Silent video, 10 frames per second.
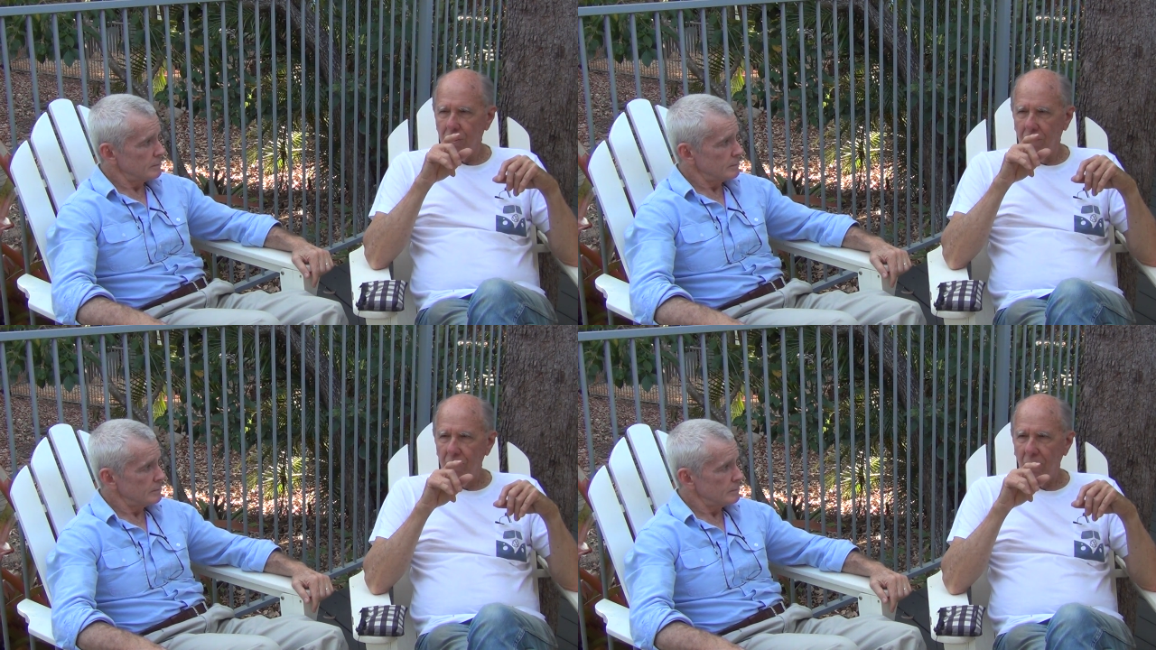
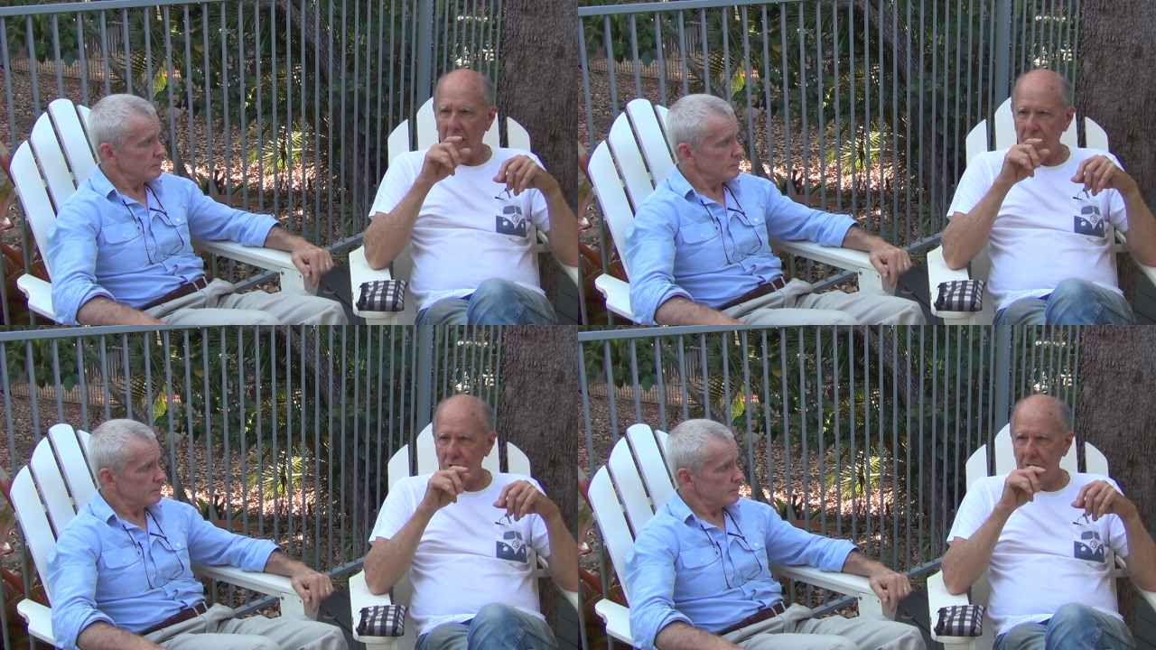Speaker 1: some
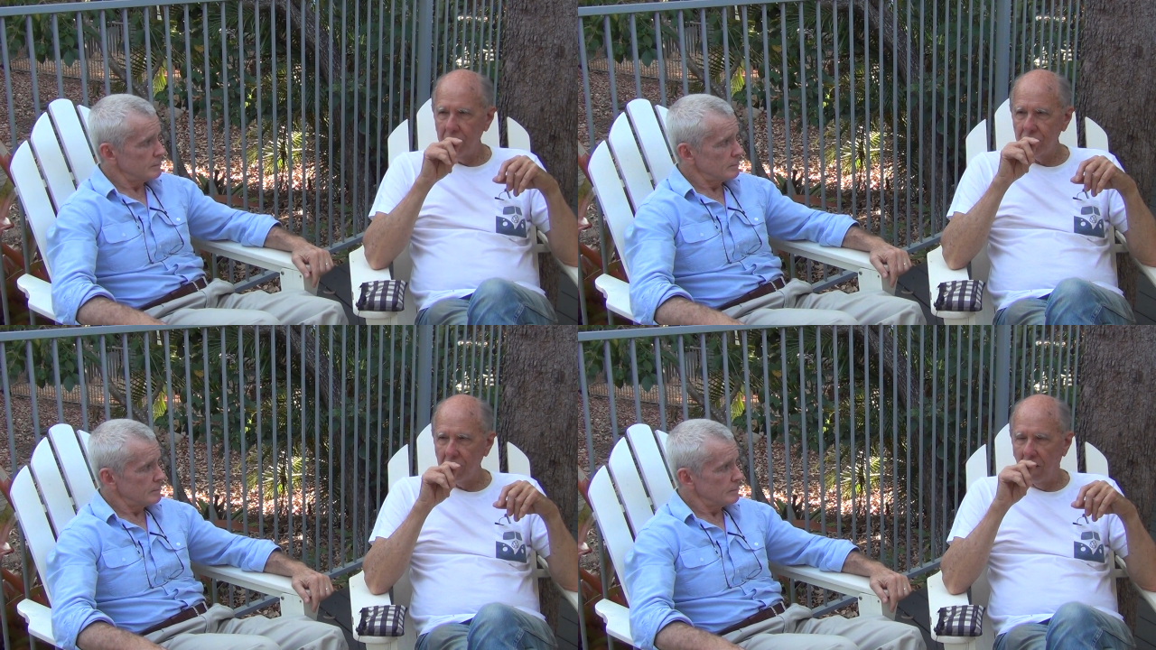
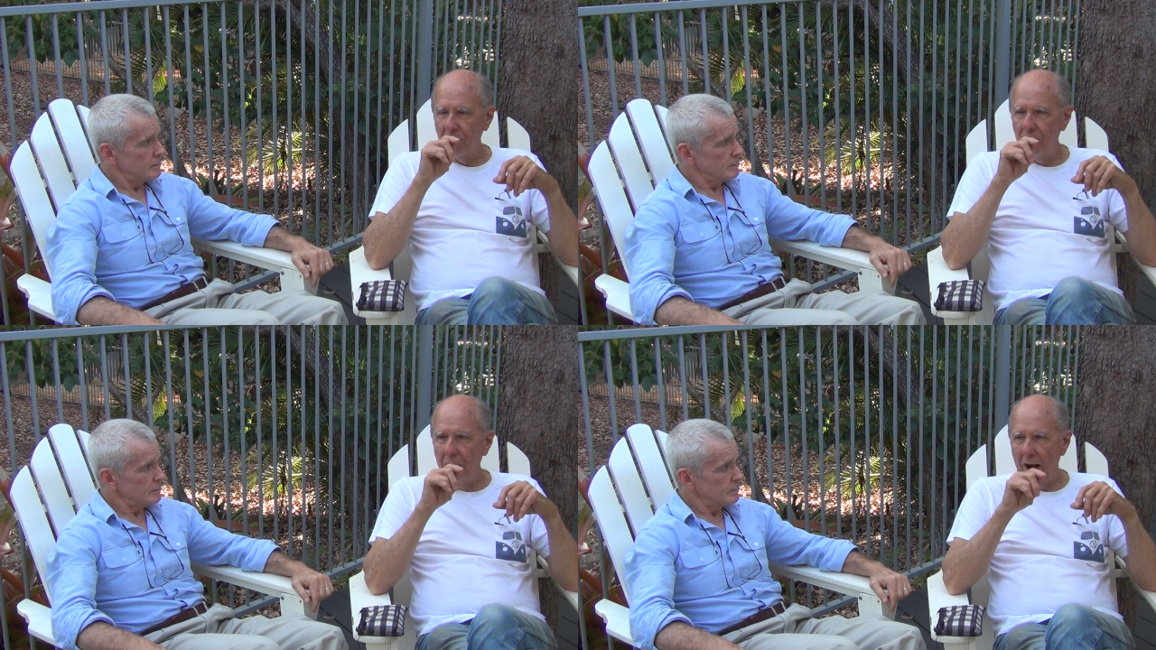traces of
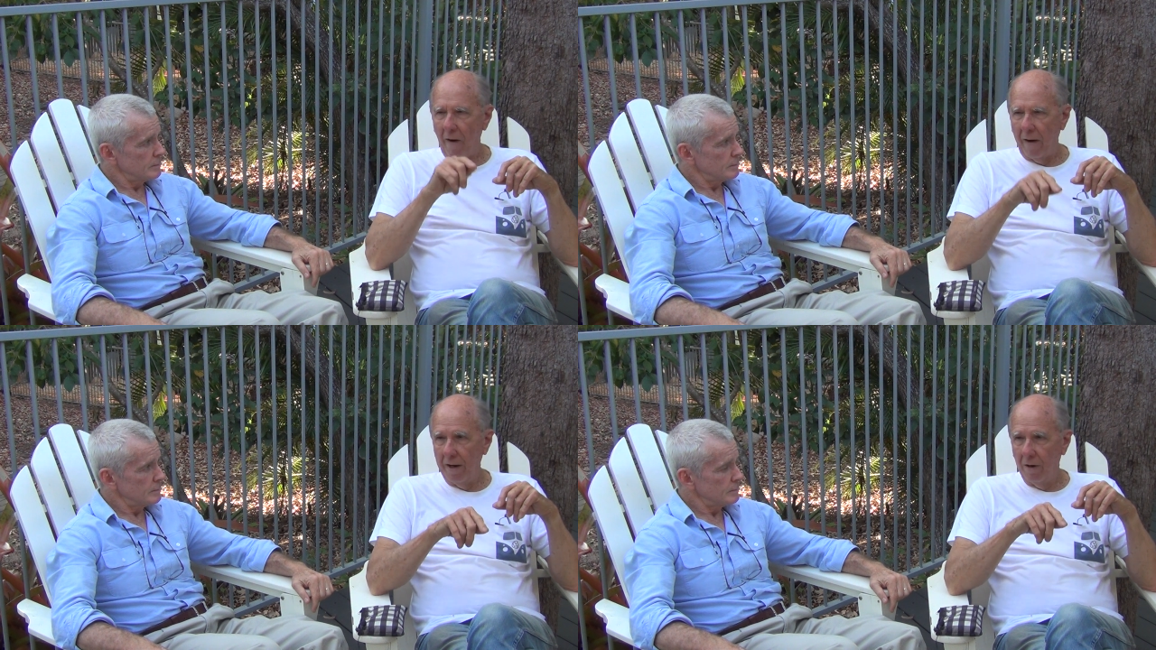
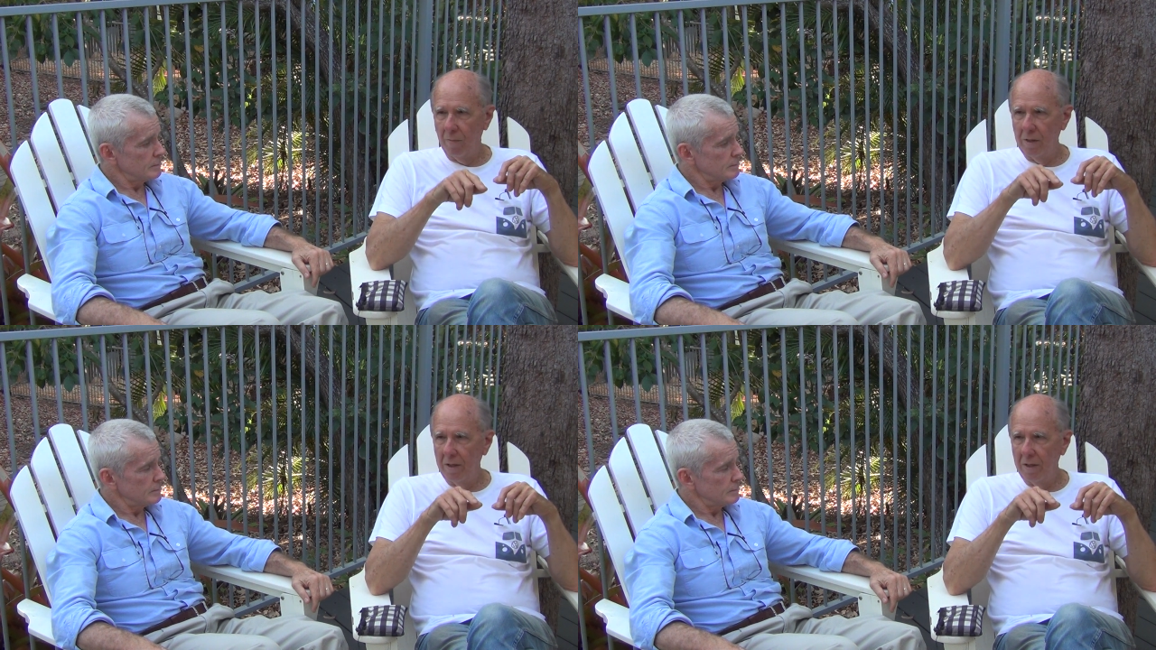barium